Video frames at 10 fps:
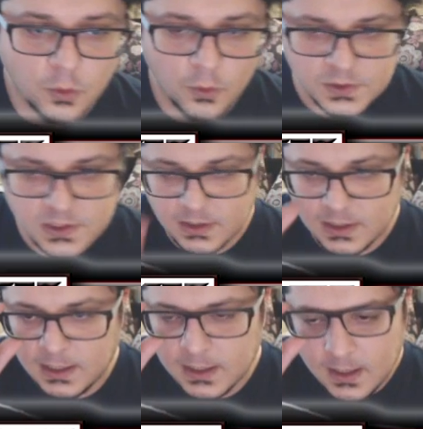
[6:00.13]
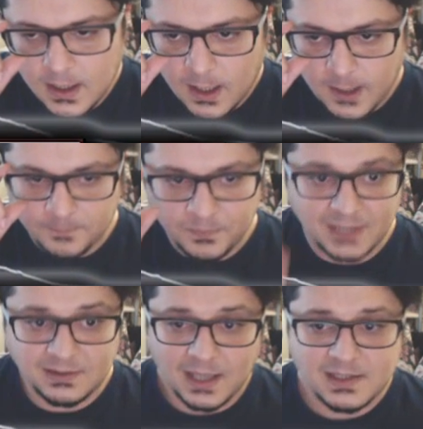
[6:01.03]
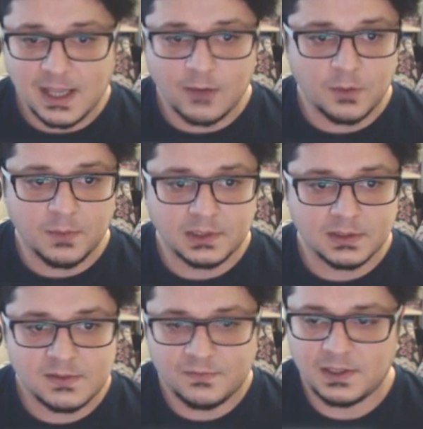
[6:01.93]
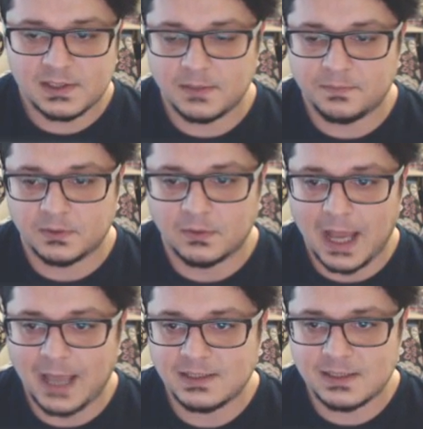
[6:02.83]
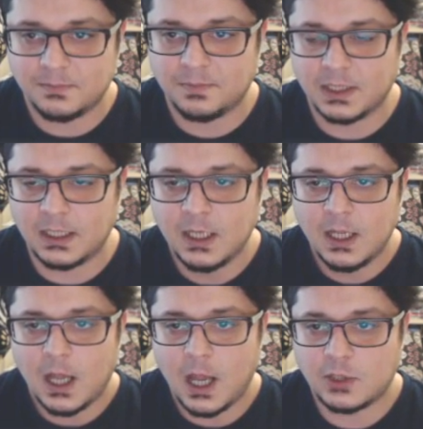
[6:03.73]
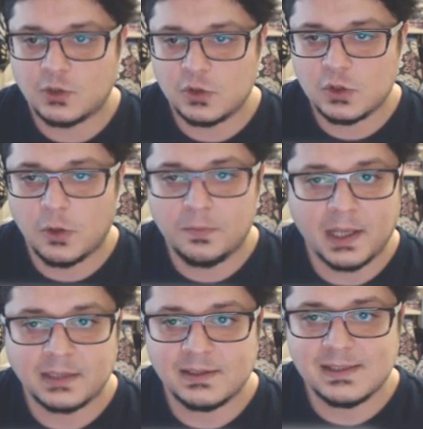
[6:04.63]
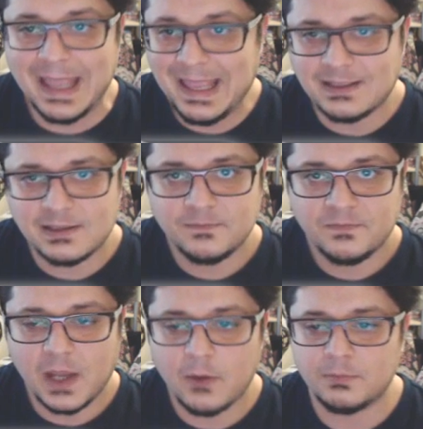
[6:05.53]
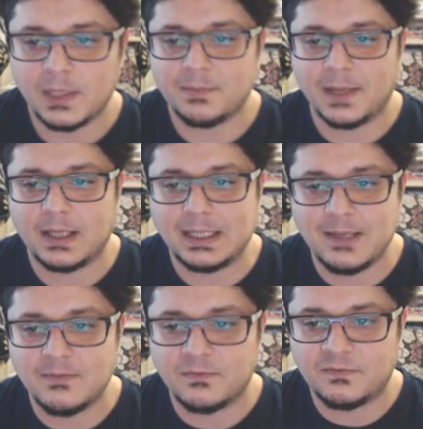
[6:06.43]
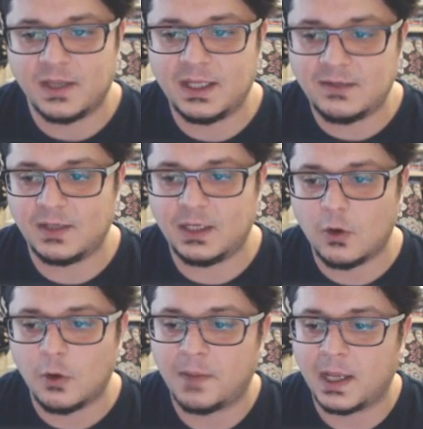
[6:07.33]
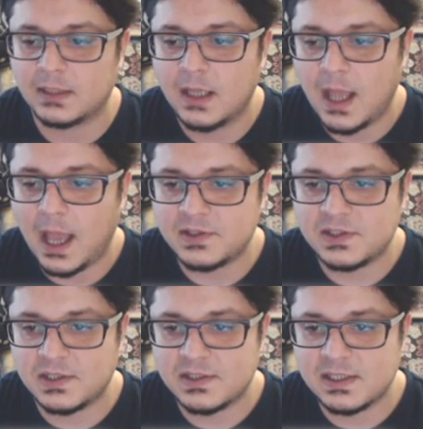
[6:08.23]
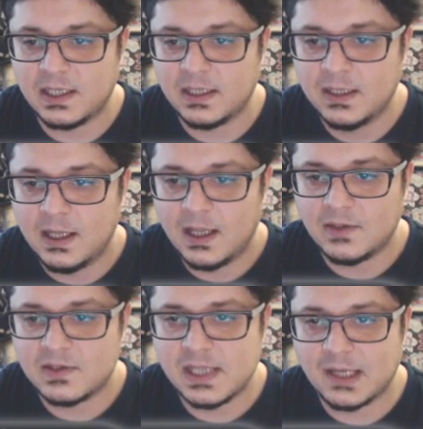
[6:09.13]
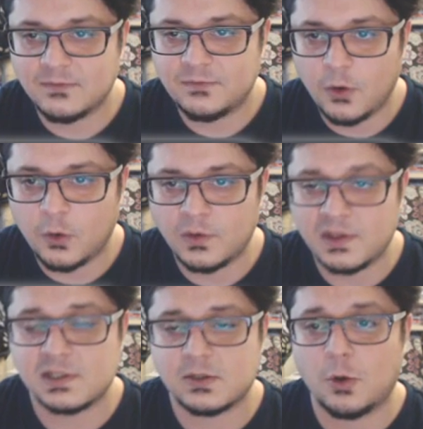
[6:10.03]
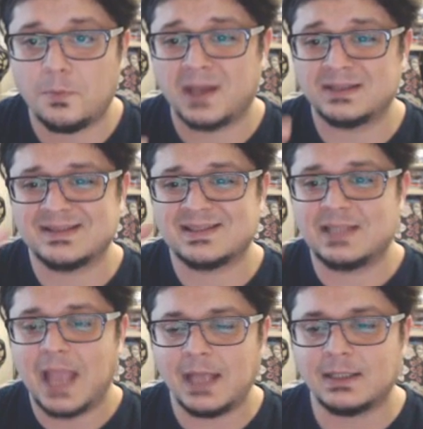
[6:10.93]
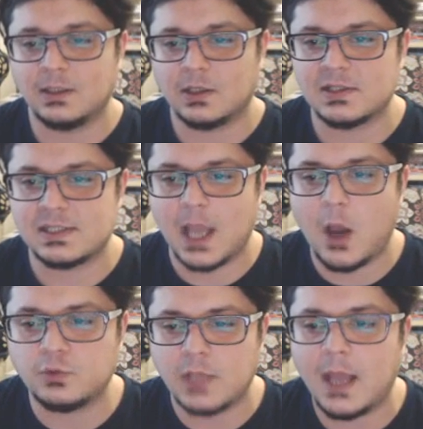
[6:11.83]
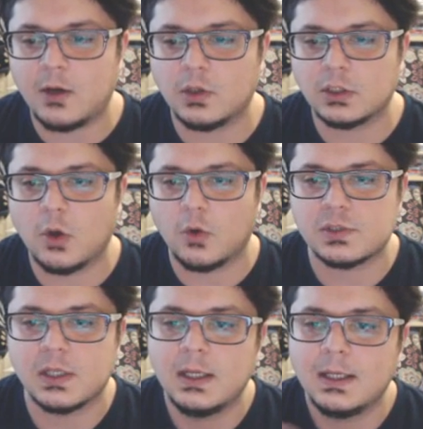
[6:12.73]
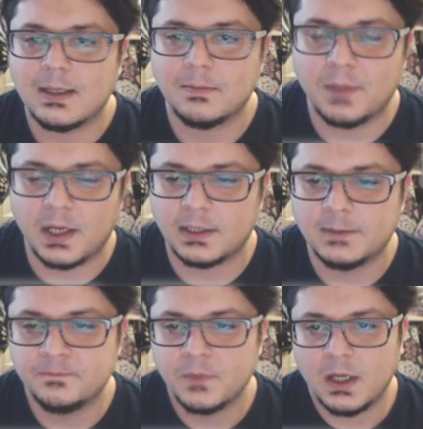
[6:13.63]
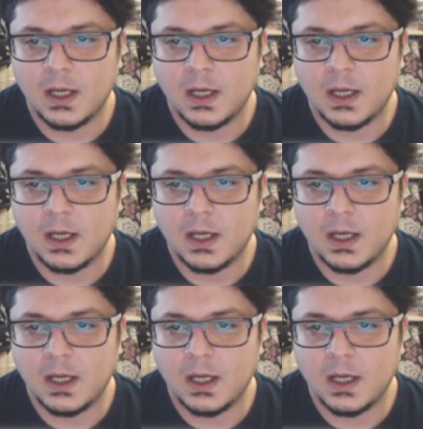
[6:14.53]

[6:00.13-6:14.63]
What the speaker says: who constantly attacks down the middle, it's very simple. I simply choose compactness 8. That will make my team very compact. As you can see in the second photo, this is compactness 10. You can see how narrow it goes compared